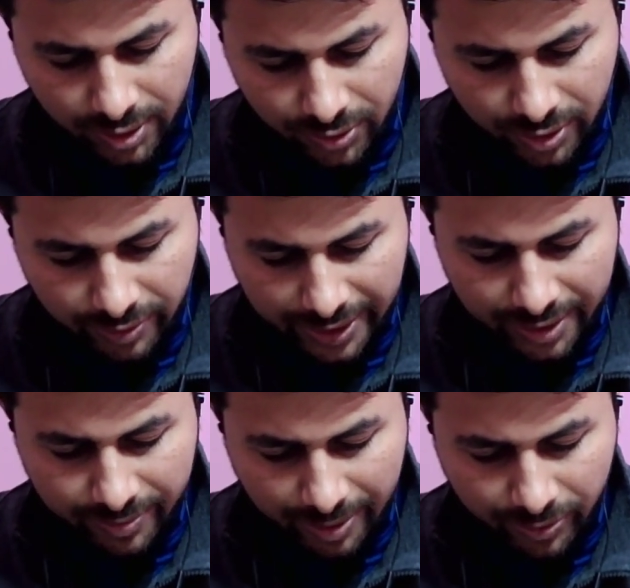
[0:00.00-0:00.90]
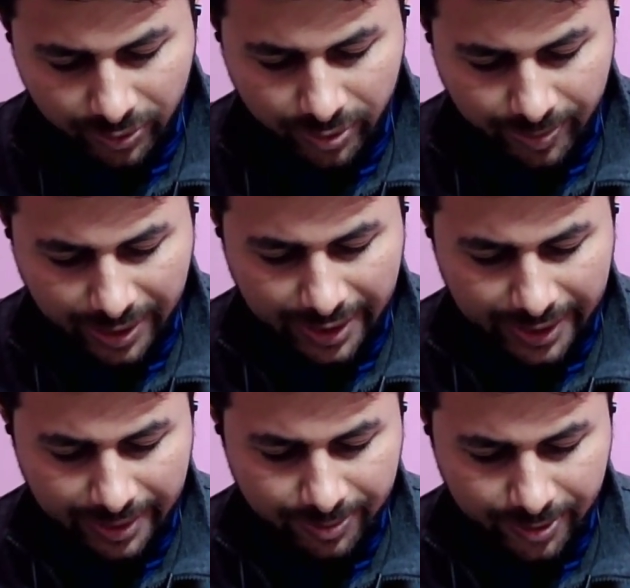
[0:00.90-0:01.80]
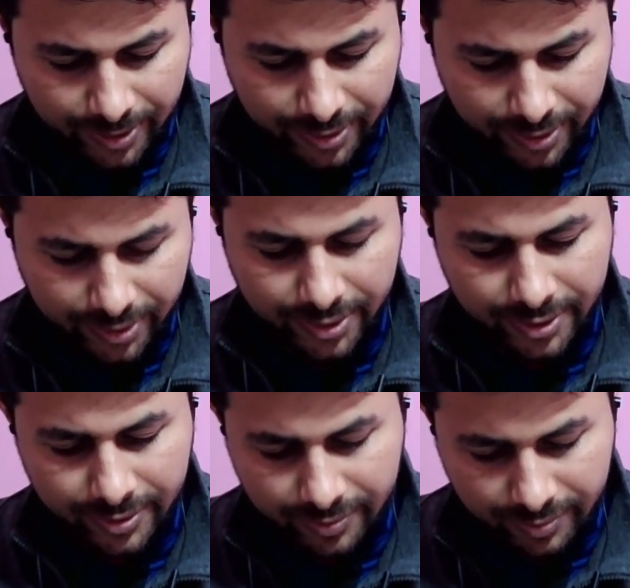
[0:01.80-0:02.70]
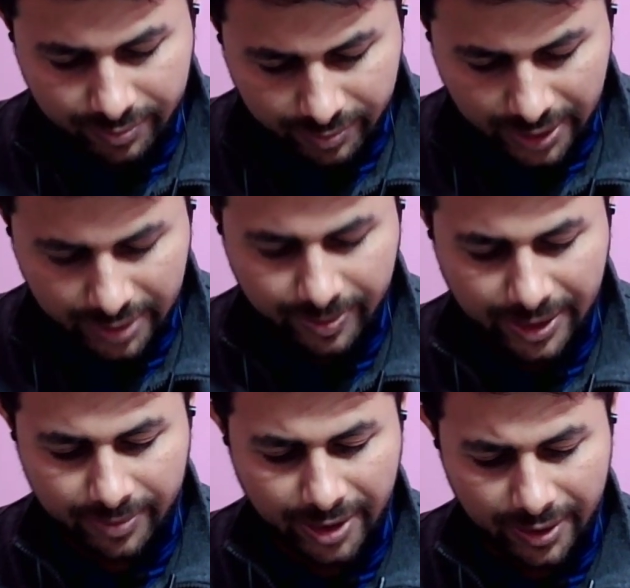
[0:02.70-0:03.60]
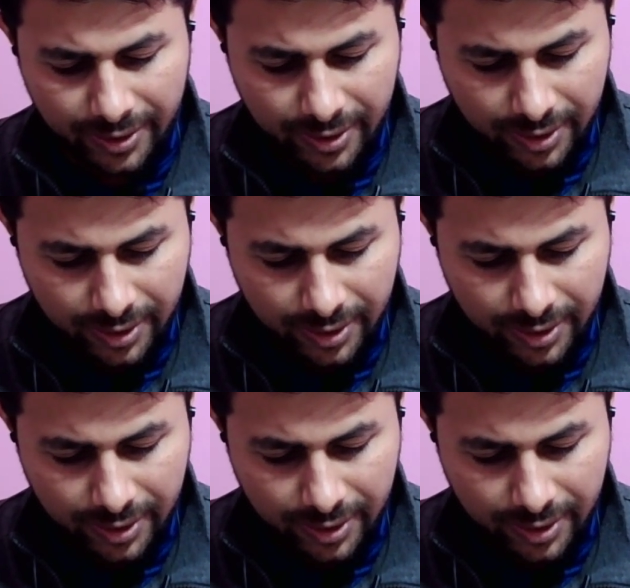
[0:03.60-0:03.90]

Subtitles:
q divided by 4 pi epsilon naught multiplied by,